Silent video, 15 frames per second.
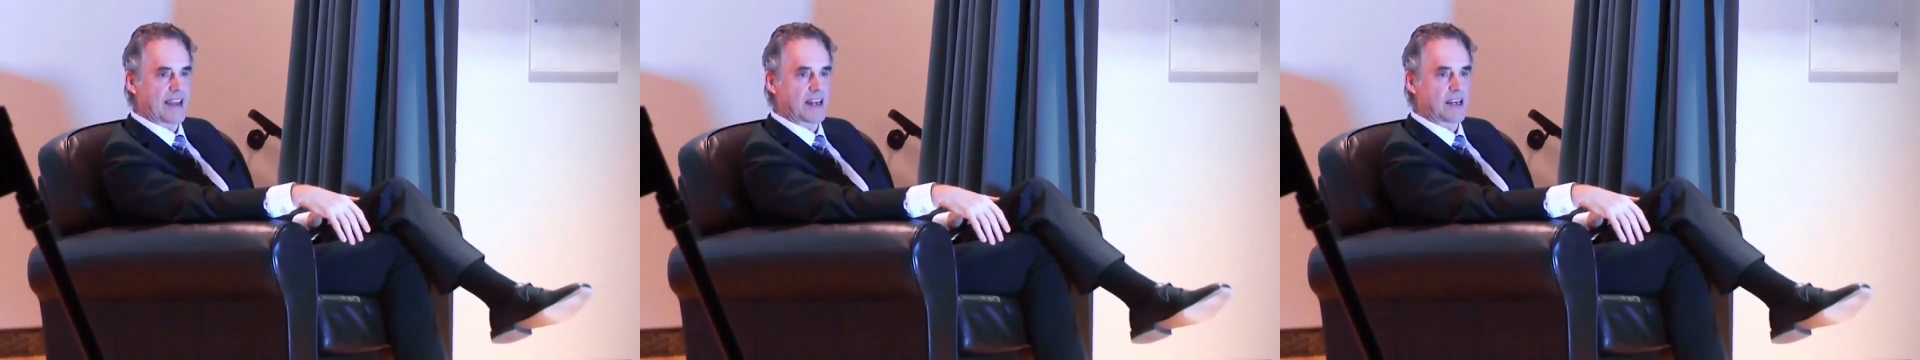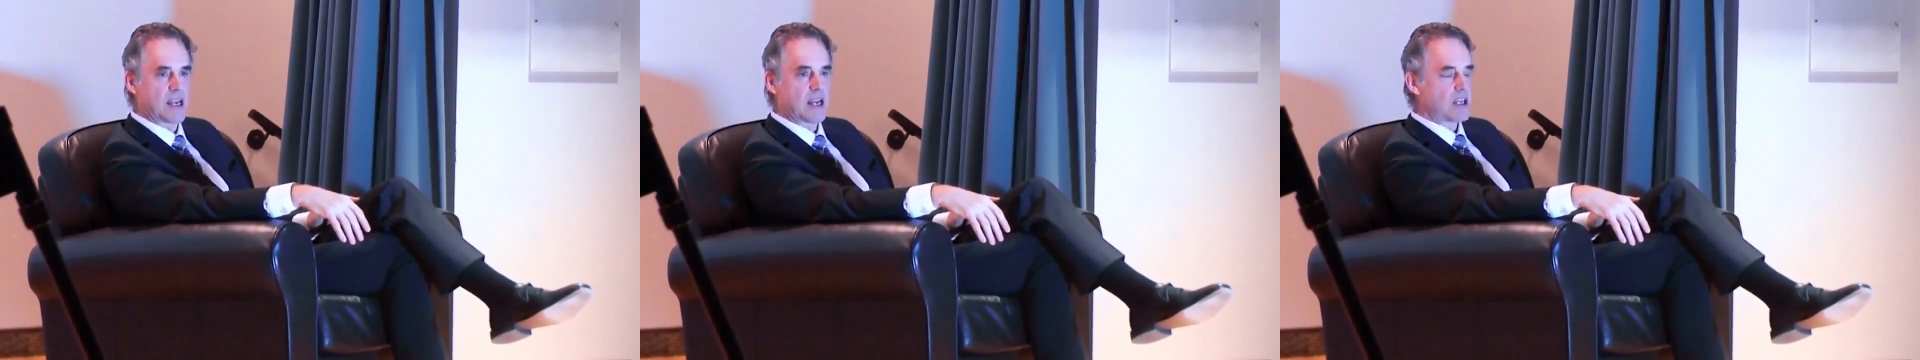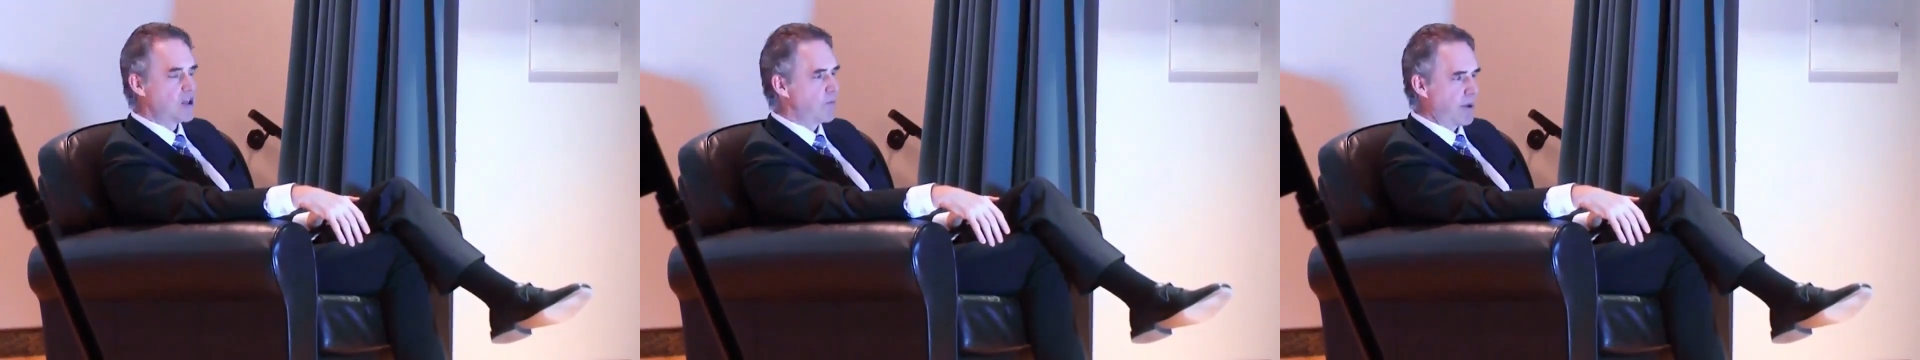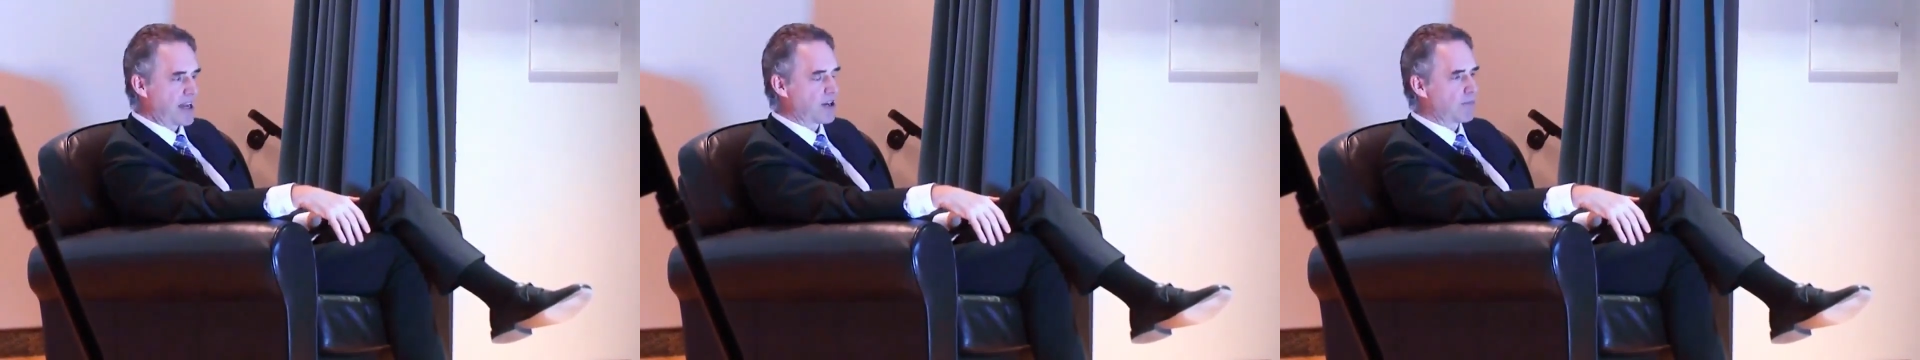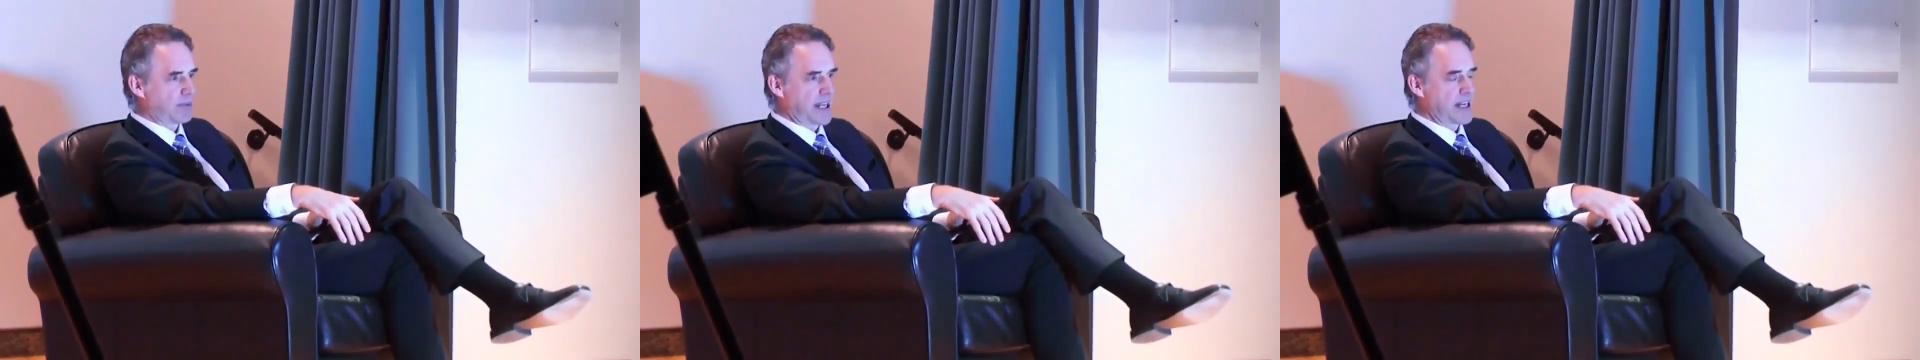then you
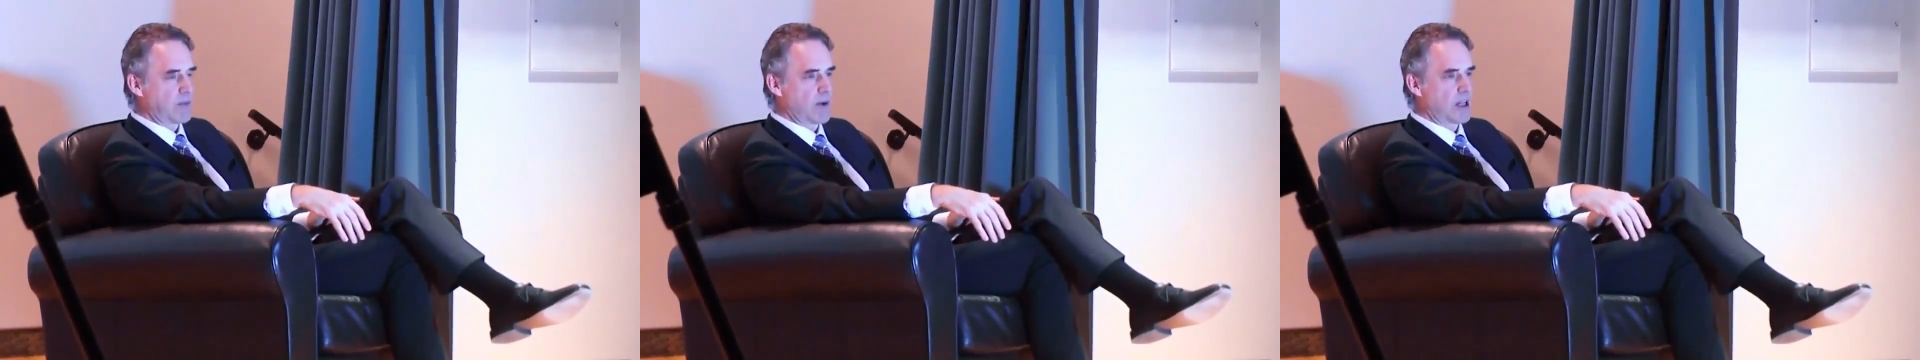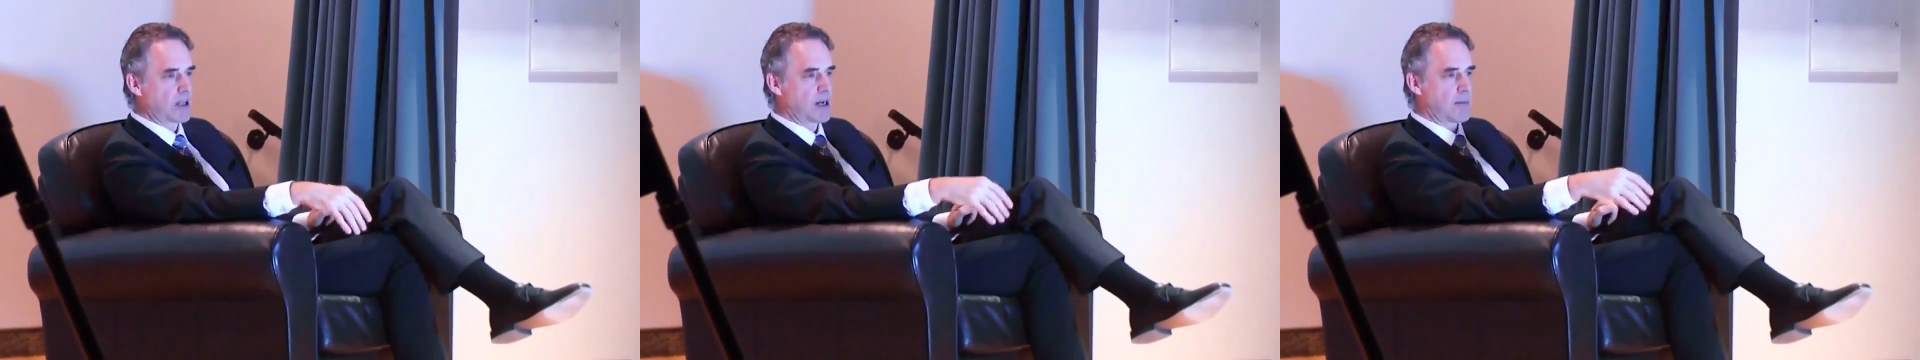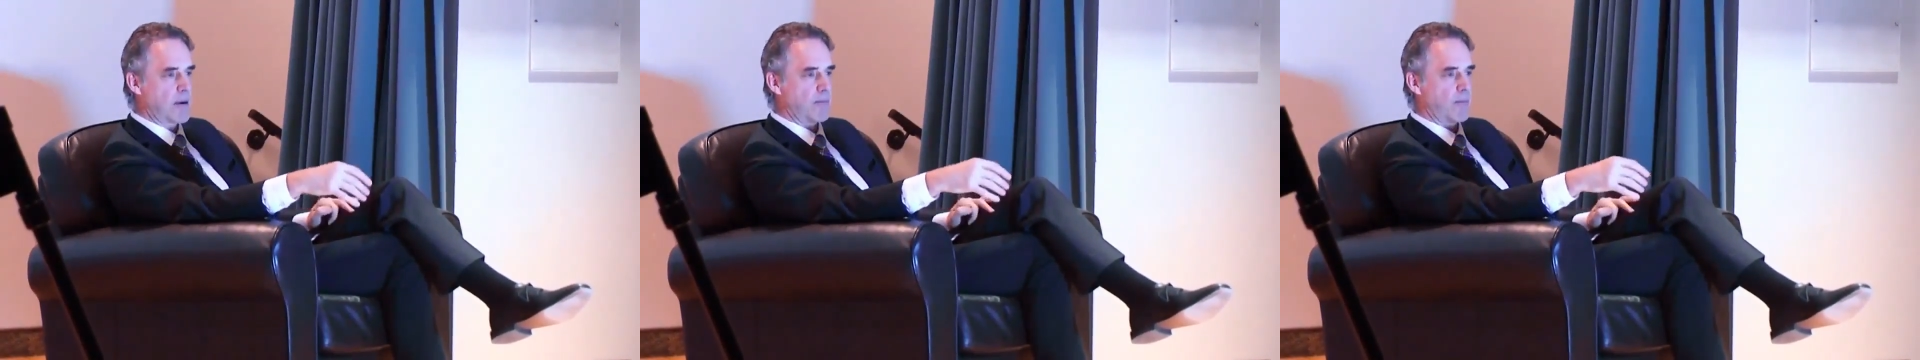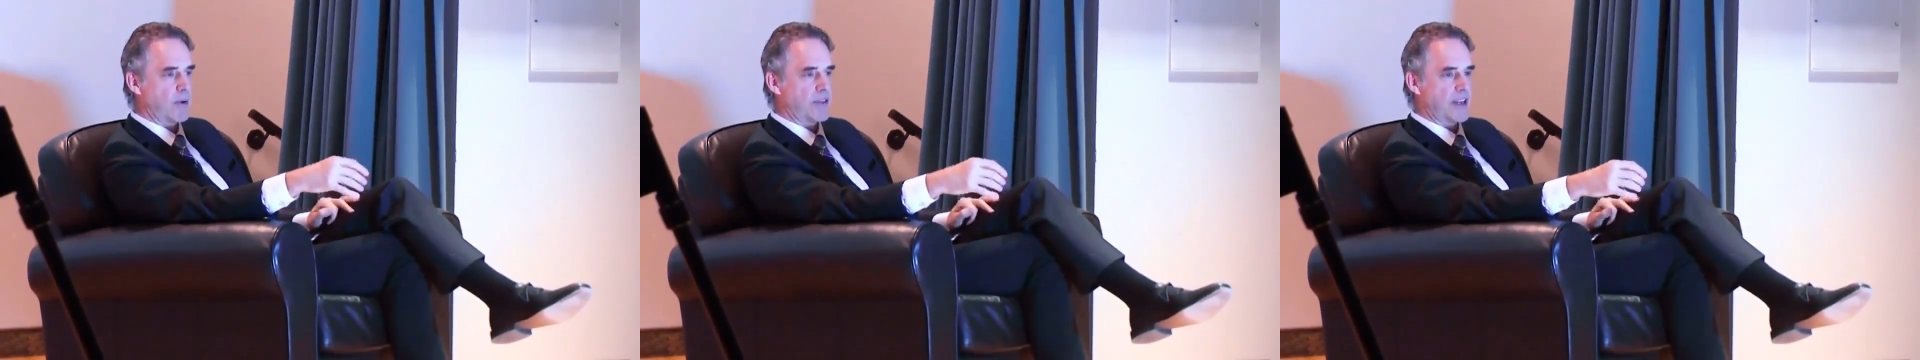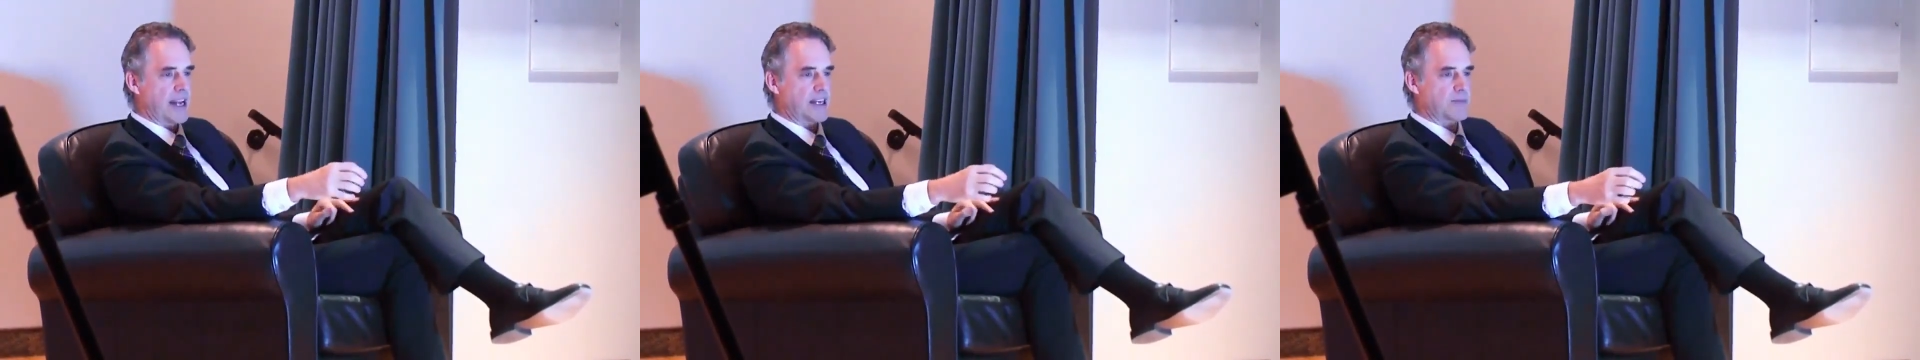better bloody well come up with an